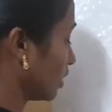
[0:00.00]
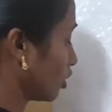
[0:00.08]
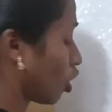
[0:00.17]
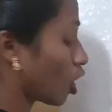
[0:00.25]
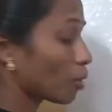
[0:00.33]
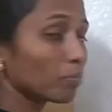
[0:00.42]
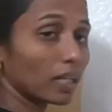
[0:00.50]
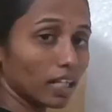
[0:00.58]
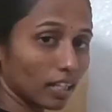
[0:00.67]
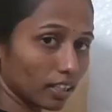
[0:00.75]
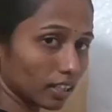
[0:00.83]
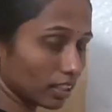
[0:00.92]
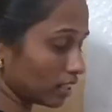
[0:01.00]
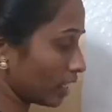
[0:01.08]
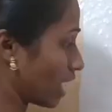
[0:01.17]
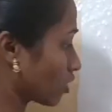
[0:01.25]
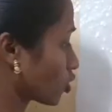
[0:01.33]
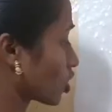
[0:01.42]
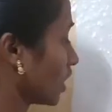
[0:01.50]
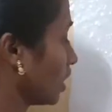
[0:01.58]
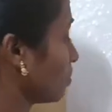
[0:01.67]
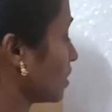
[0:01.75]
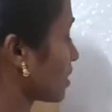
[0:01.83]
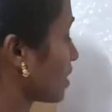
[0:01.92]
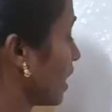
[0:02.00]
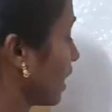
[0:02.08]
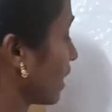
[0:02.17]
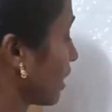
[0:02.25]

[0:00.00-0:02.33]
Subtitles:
normal natural means like